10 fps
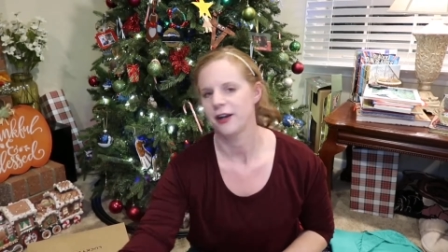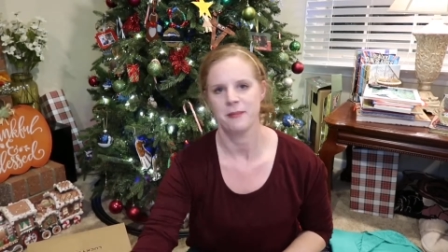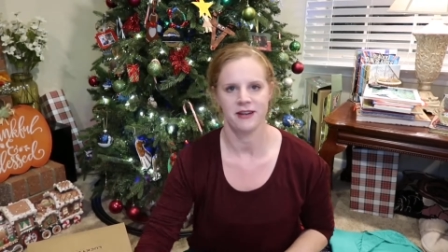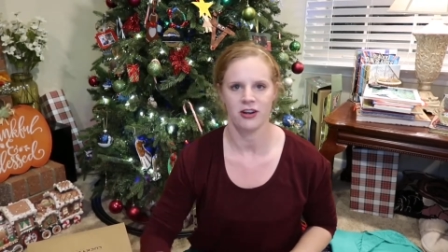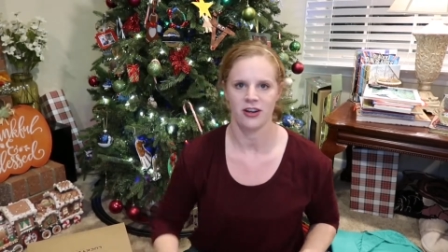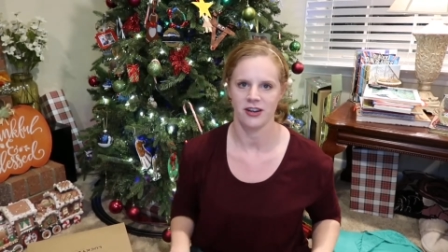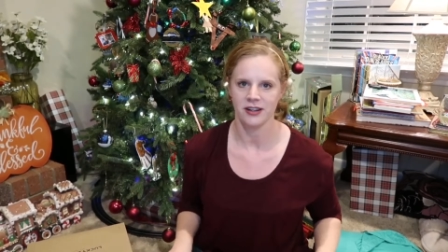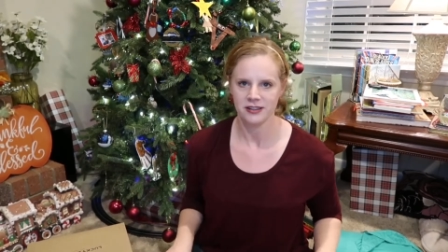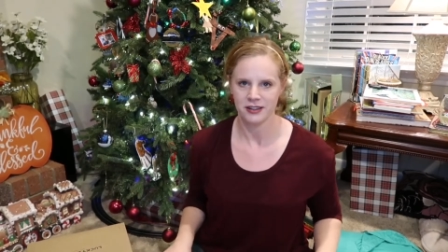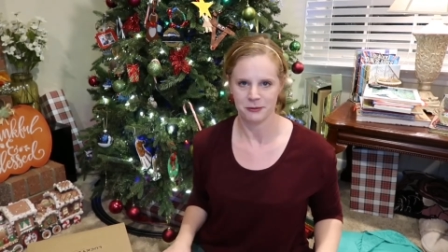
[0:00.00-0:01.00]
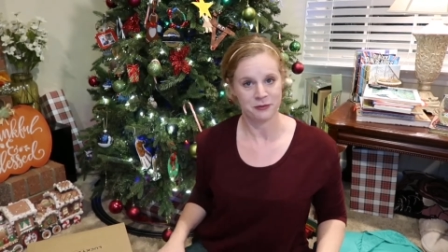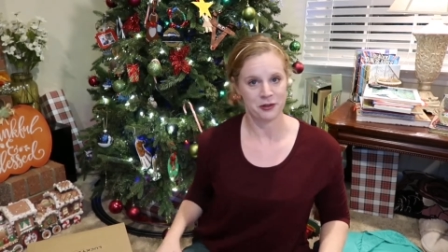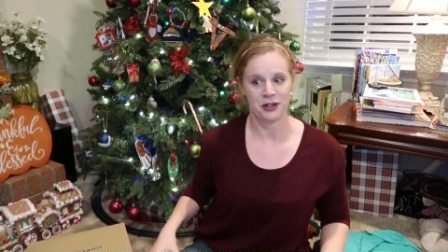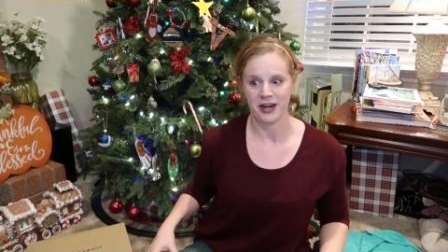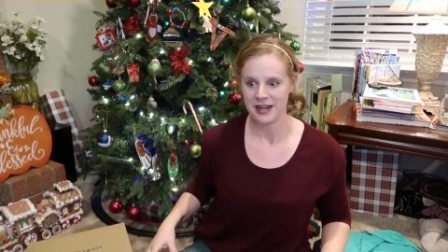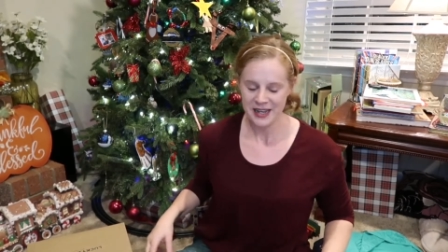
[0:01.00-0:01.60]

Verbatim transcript: My dog. I'm sorry.